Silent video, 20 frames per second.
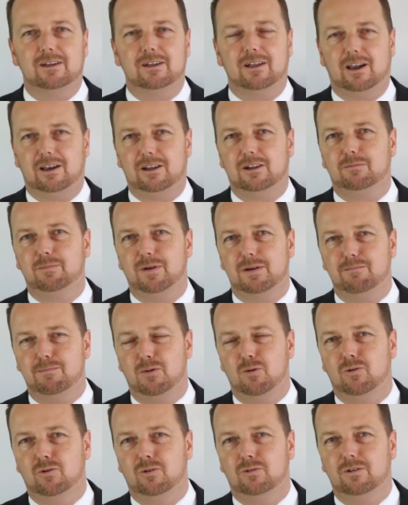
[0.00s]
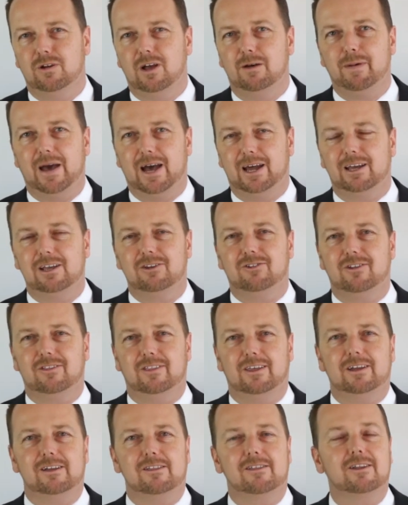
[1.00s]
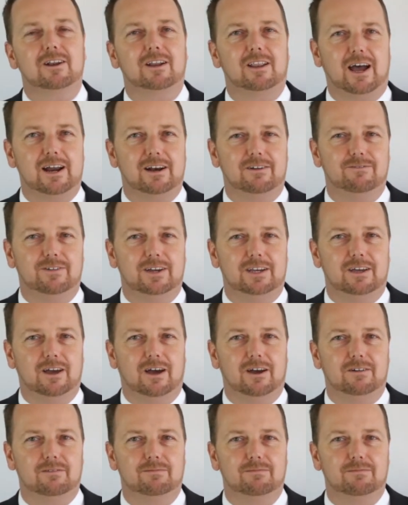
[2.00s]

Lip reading: a little bit more about each of these in a later video.